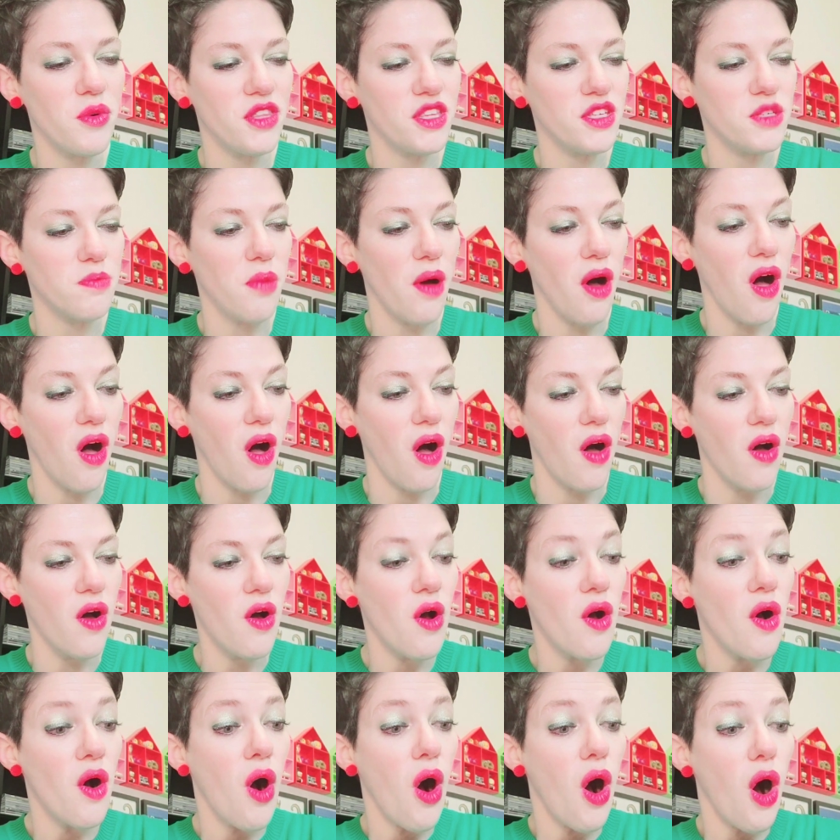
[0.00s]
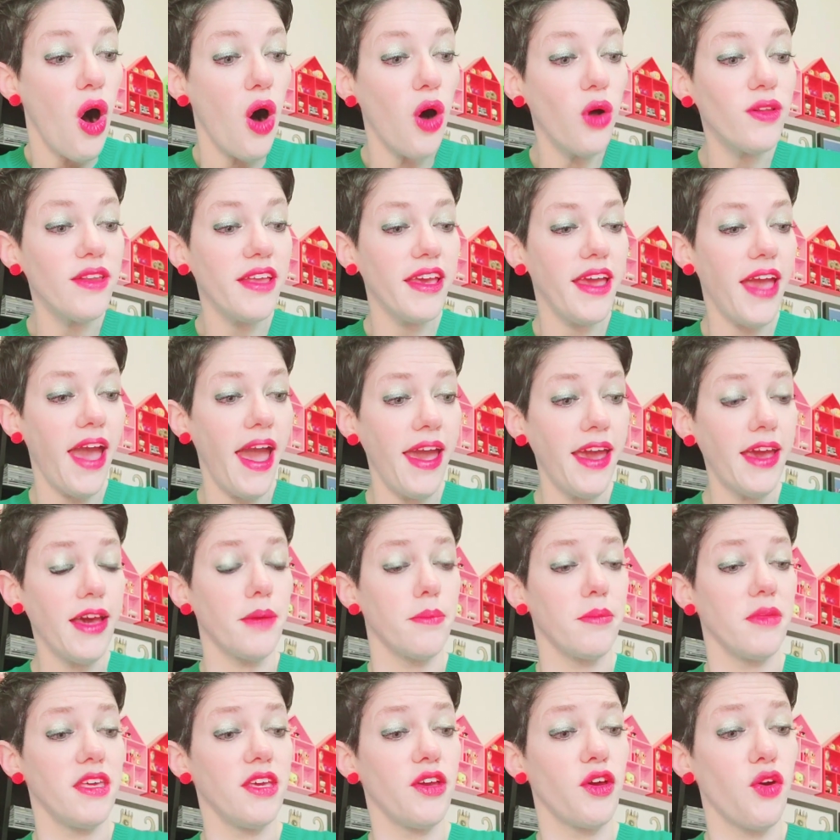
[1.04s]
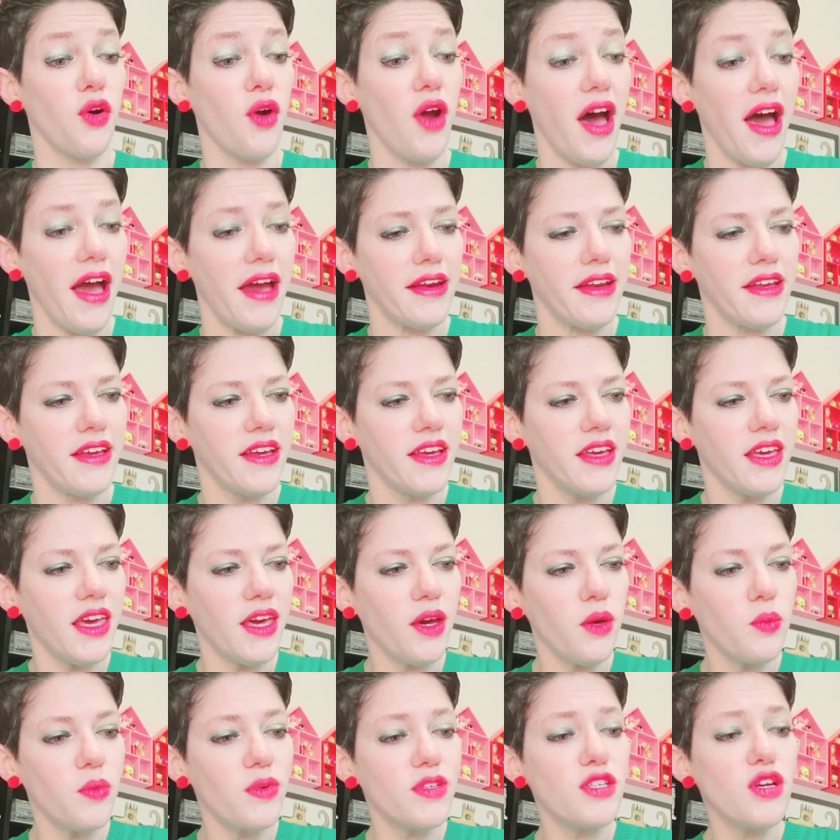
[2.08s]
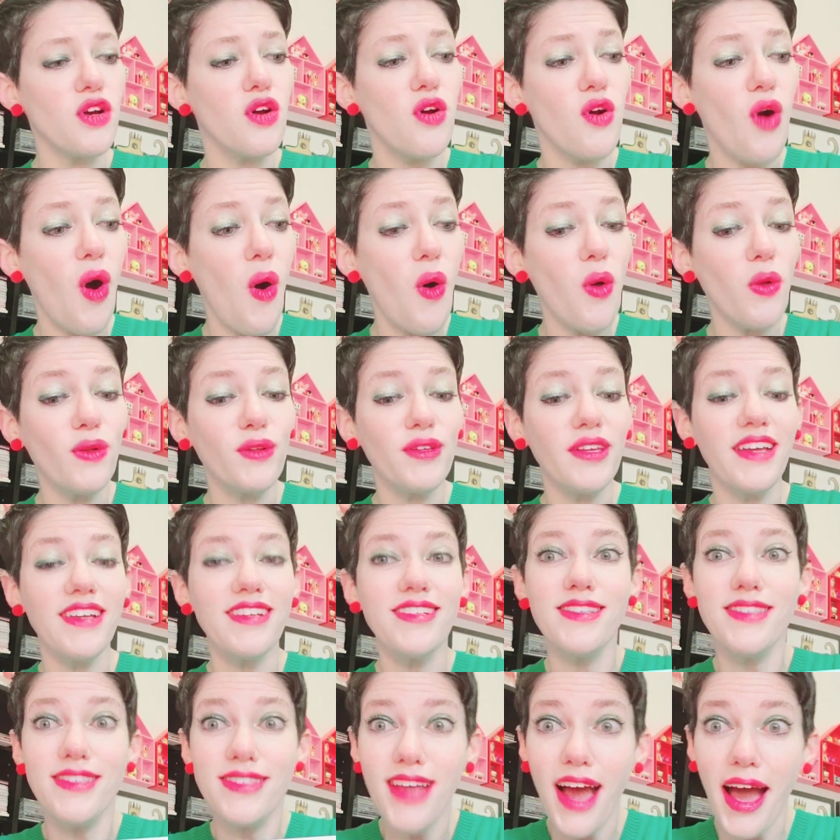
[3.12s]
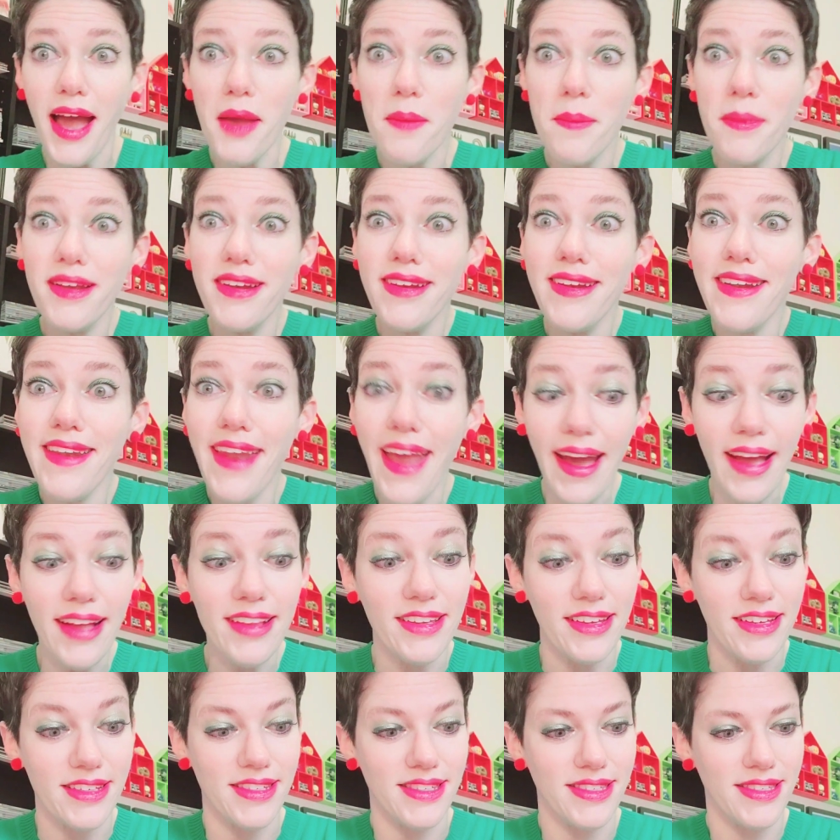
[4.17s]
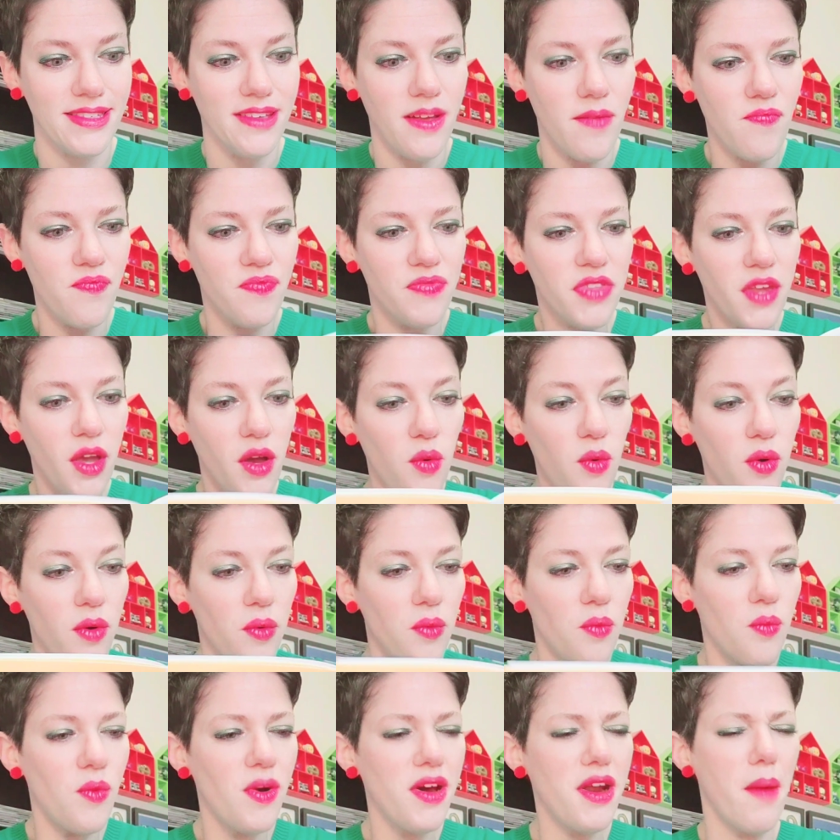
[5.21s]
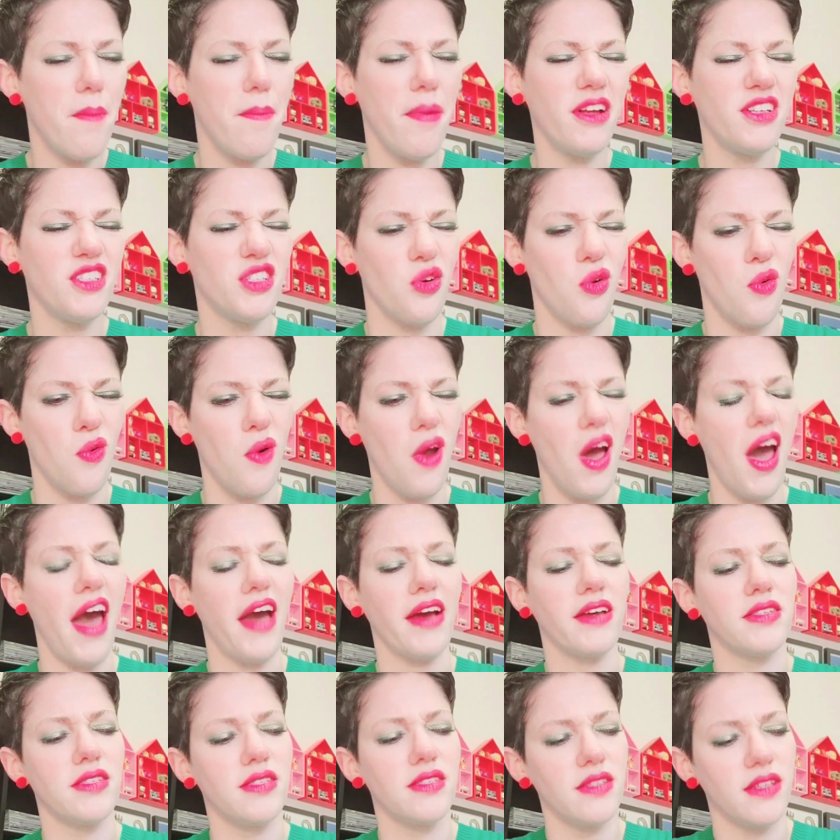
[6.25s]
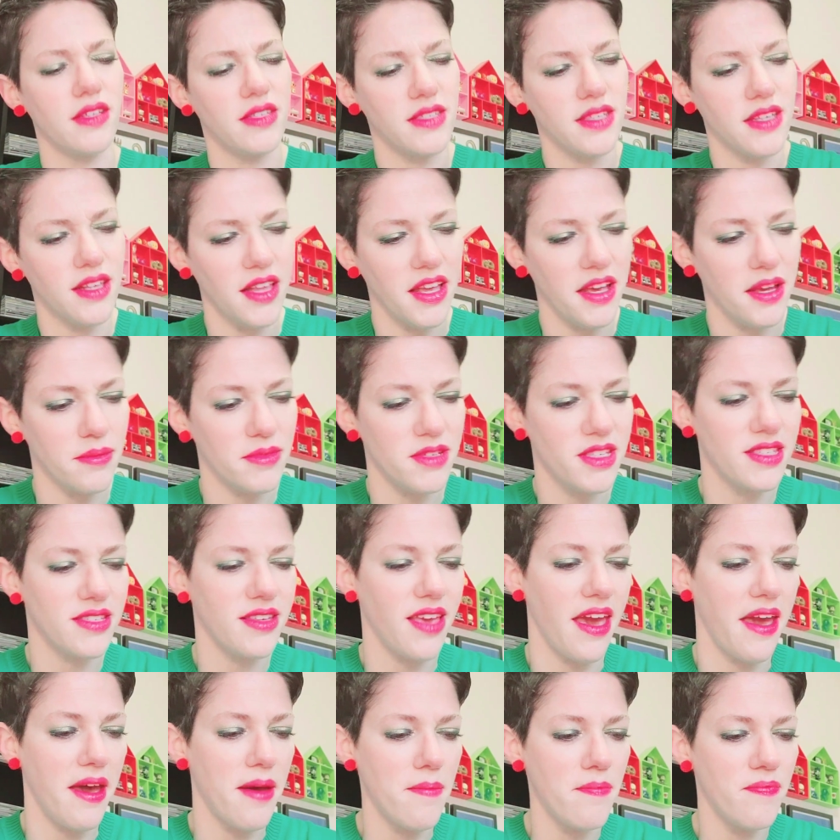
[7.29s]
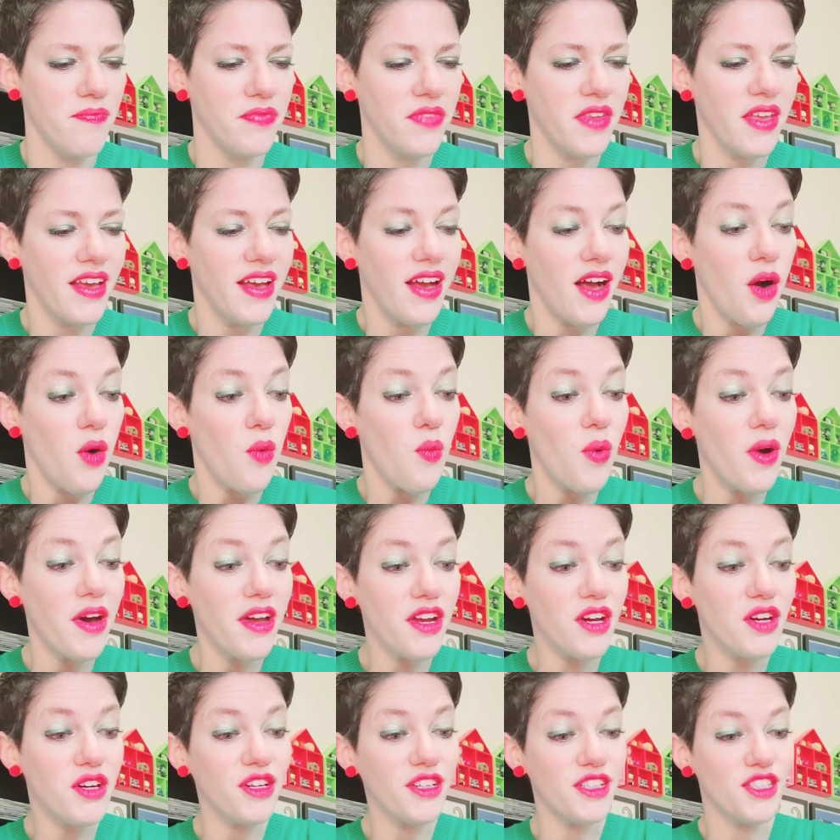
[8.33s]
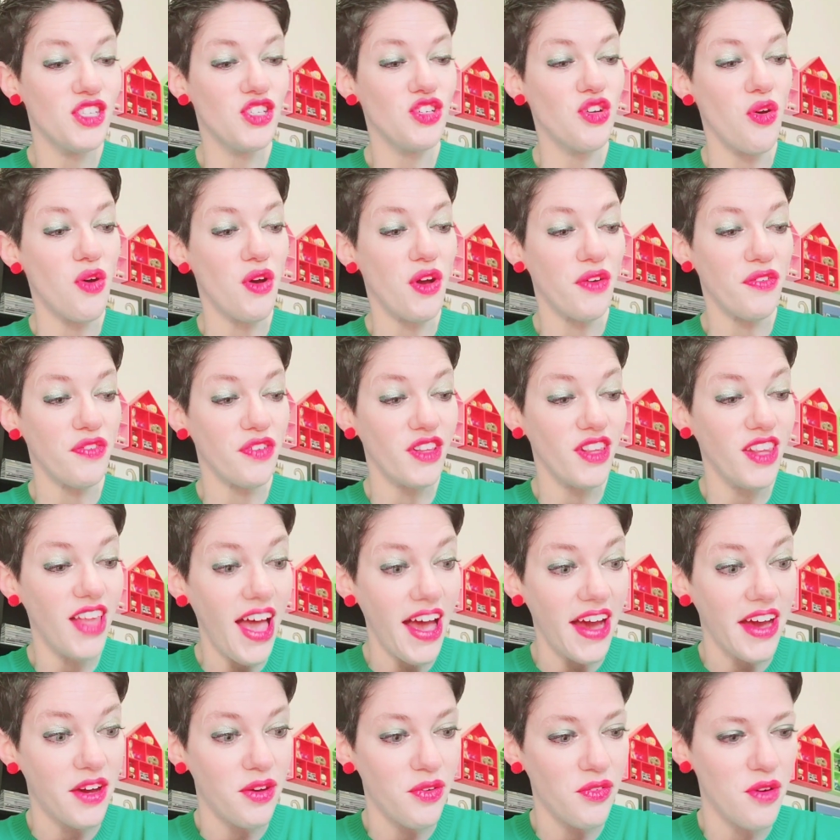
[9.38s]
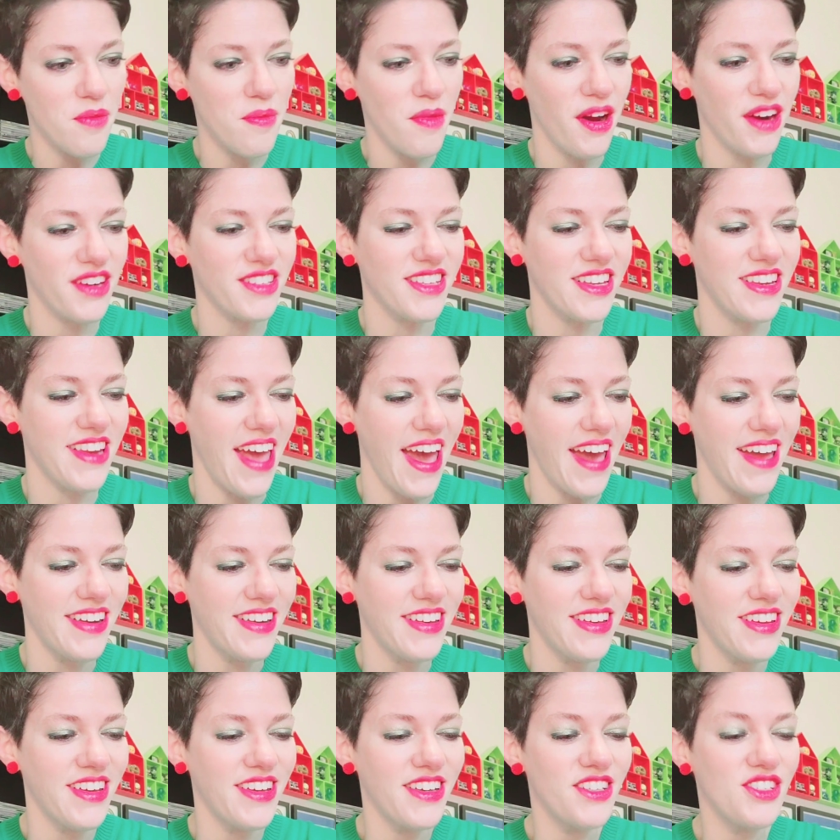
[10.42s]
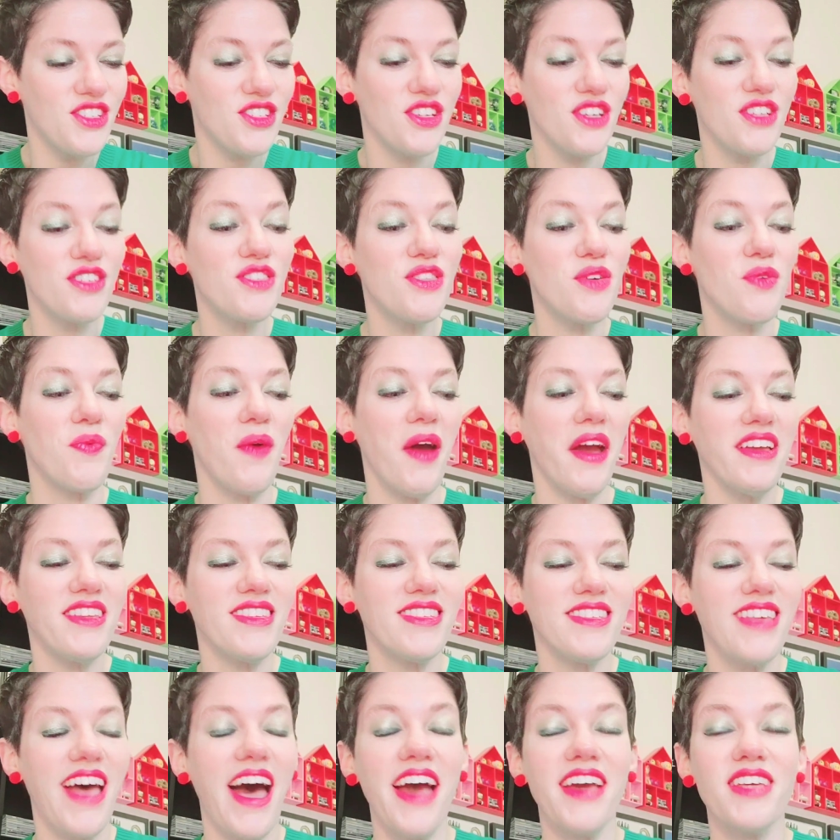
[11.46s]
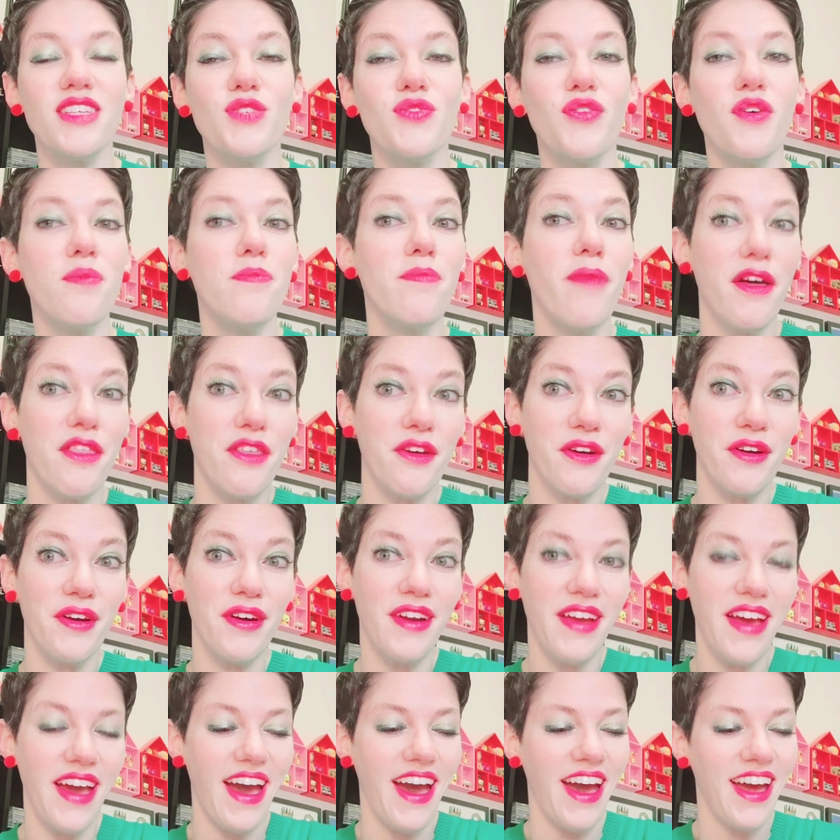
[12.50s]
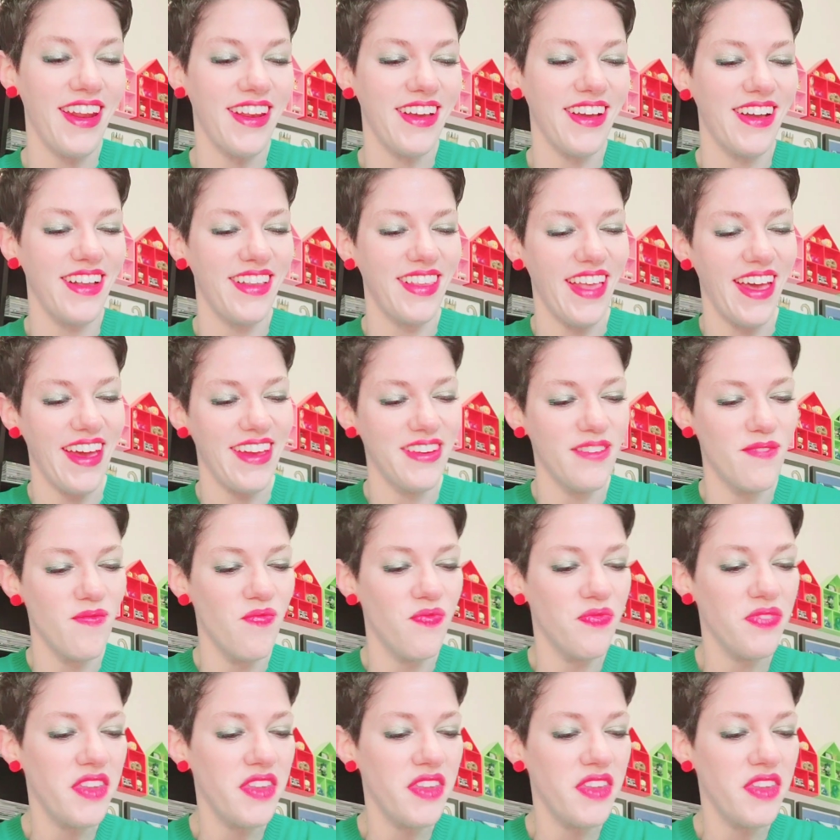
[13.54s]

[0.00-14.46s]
with his paw. Holy ham, he cried. It was a gold and diamond necklace. What a bunch of rocks, exclaimed Scamp. What a good stroke of luck, remarked Annette. Just the right size for mother, added Colette.